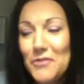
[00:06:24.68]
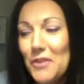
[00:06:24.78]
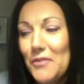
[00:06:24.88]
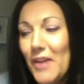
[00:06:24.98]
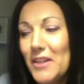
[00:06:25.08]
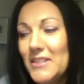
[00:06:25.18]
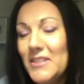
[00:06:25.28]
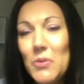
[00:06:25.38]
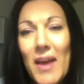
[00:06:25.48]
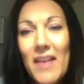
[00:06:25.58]

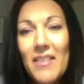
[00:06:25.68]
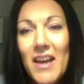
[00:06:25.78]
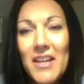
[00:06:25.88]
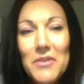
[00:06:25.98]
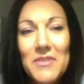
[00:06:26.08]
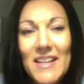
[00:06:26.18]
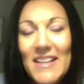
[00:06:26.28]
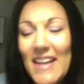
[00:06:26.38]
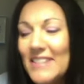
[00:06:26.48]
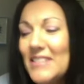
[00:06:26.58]
Valenzuela, you did
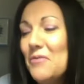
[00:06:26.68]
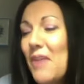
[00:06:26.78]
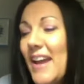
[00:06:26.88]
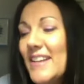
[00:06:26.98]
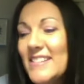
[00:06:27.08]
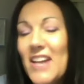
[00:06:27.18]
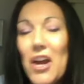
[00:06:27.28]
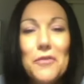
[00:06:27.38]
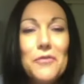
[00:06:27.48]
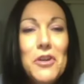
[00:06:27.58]
guess it right.
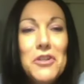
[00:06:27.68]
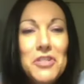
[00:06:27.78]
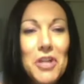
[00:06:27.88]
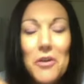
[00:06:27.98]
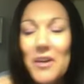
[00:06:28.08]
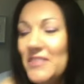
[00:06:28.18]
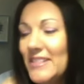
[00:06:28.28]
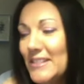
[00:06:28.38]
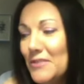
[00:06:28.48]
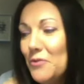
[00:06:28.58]
Our first show of
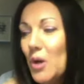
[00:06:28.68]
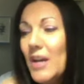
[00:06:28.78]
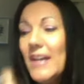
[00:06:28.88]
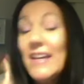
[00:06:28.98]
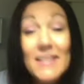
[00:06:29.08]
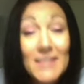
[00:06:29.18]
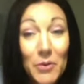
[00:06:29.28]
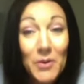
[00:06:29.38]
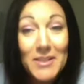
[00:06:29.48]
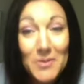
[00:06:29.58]
season four is
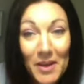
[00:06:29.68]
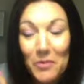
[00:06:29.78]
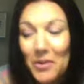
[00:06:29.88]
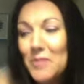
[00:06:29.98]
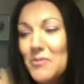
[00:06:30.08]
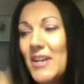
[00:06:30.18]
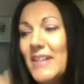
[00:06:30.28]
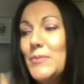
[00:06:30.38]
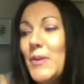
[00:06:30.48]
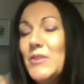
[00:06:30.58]
going to be William
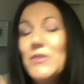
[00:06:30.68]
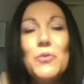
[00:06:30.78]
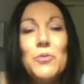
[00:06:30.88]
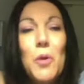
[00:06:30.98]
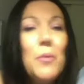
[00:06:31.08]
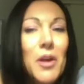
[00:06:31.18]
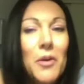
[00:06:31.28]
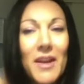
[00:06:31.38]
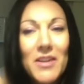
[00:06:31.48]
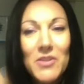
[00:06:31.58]
Shakespeare's
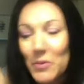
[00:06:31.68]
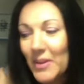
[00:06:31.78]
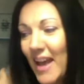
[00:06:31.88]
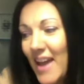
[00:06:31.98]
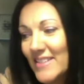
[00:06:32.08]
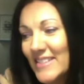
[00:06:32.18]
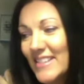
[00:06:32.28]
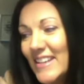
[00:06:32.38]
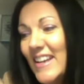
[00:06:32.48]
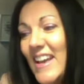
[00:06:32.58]
Romeo and Juliet.
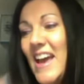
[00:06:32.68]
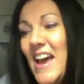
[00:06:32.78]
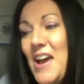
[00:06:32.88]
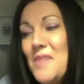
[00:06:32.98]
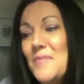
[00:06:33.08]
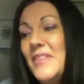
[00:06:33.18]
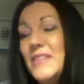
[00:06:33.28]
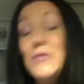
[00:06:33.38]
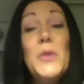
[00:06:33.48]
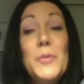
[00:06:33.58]
Um,
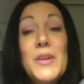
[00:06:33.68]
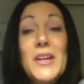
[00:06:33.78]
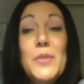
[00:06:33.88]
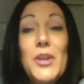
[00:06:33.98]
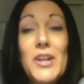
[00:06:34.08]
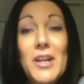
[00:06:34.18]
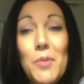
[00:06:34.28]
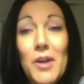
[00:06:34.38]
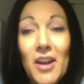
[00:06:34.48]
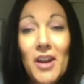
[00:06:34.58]
this will be a community
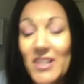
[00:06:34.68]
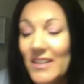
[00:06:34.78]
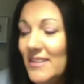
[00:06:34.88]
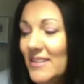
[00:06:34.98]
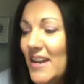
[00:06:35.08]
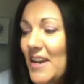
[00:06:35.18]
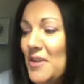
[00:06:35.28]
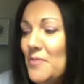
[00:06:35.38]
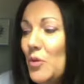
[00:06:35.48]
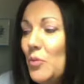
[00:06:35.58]
production.
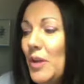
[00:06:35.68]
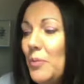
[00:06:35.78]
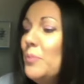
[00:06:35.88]
Um, we